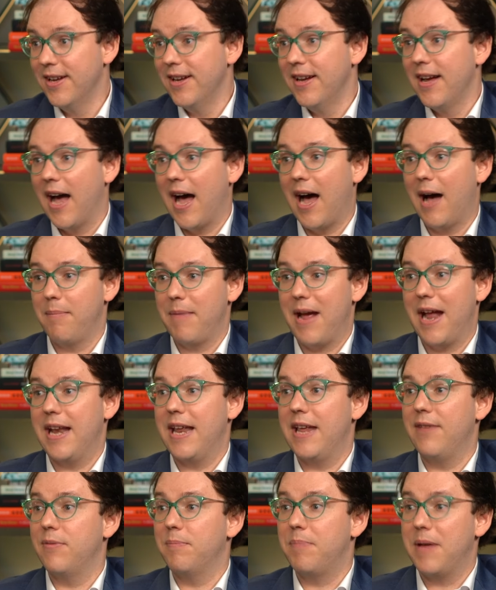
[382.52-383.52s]
And
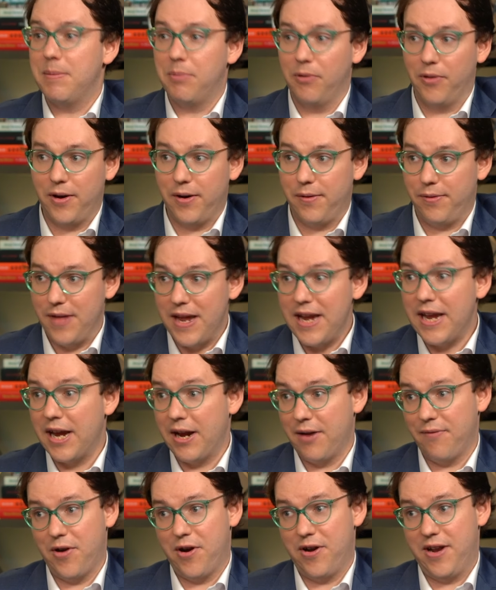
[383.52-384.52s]
even people that are thinking
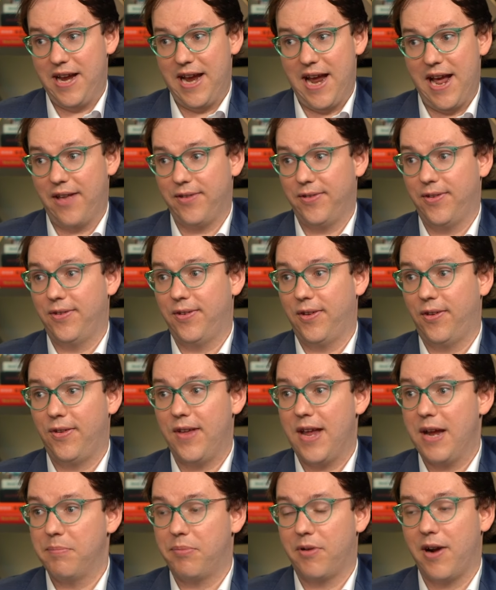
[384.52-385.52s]
of owning houses are
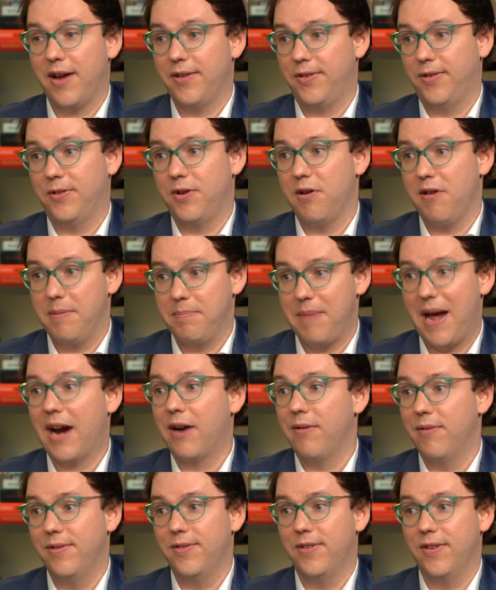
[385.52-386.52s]
seeing prices going
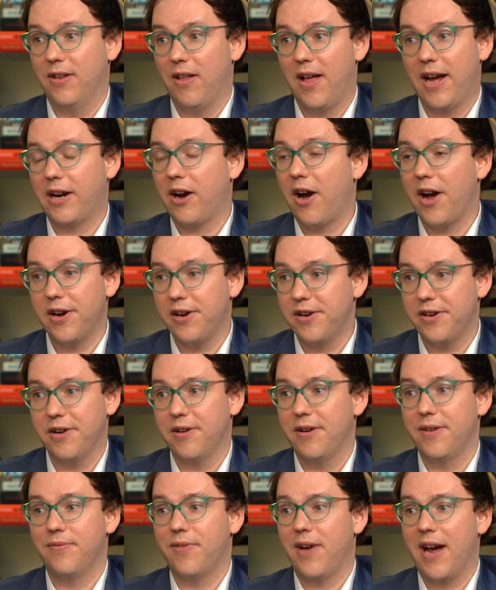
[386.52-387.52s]
backwards and like, I don't
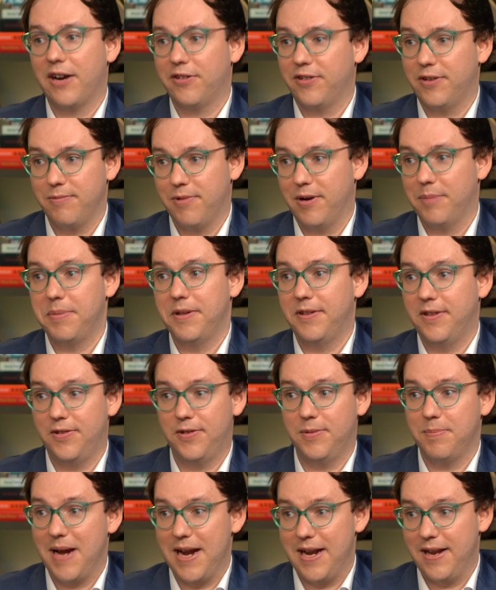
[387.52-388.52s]
know if I actually want to
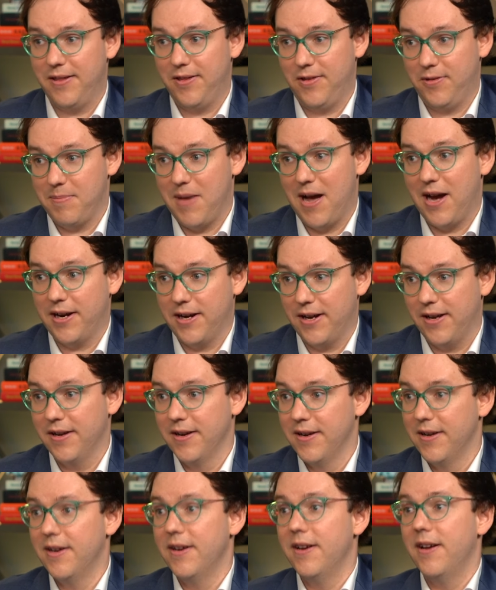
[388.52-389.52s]
participate in this market.
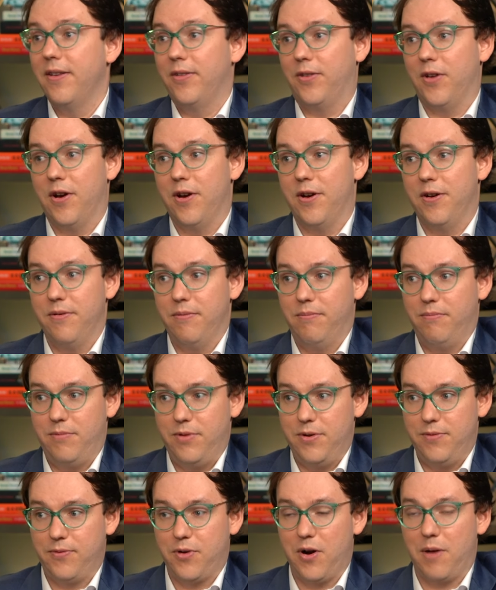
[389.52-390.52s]
So
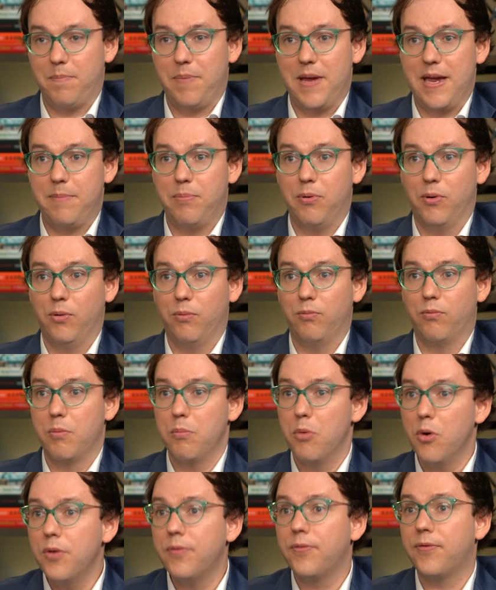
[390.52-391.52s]
you've got people
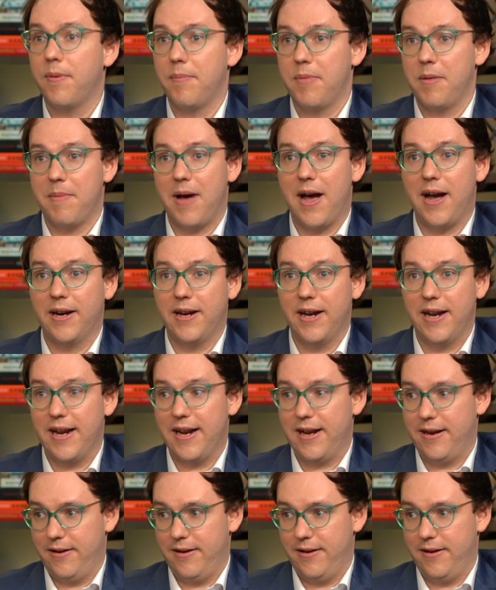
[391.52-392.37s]
removed from the market,